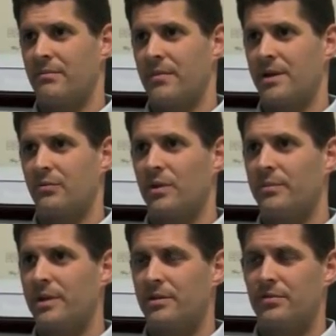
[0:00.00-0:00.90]
men and
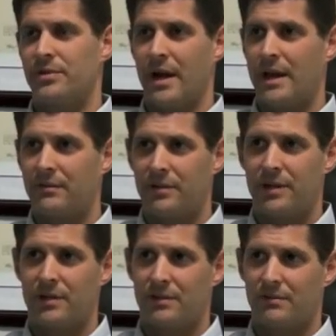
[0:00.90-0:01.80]
women who die every
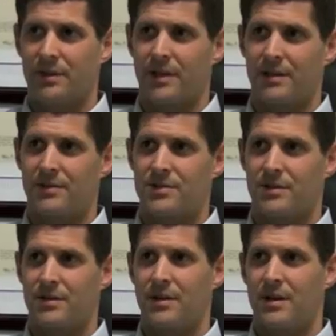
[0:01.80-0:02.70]
year of lung
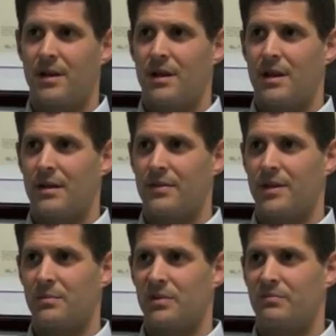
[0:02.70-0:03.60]
cancer and the
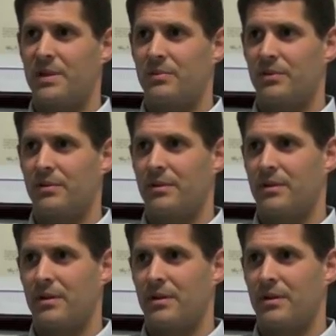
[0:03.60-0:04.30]
number of people